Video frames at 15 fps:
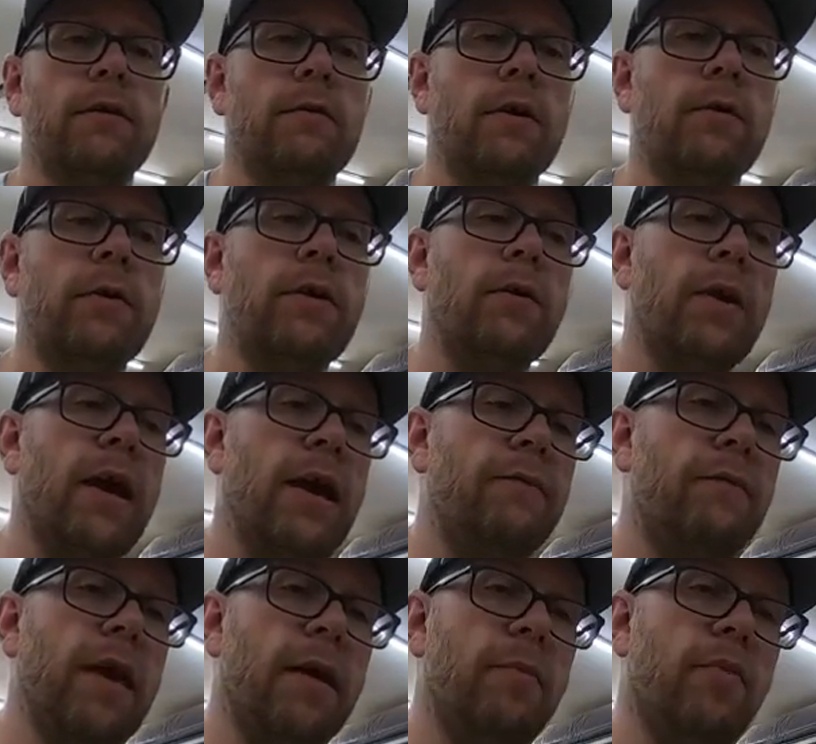Well, we don't
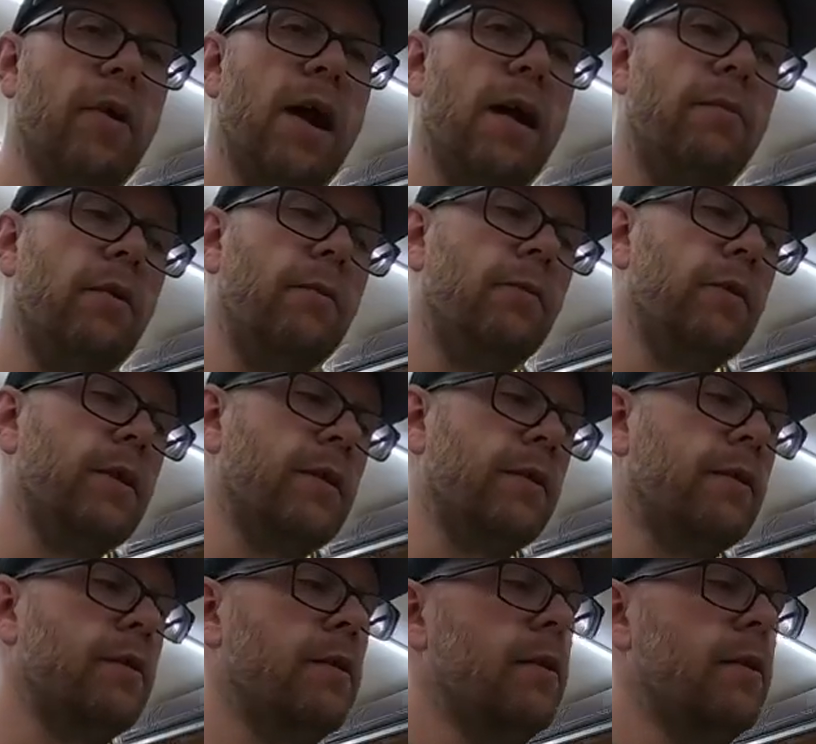have that problem with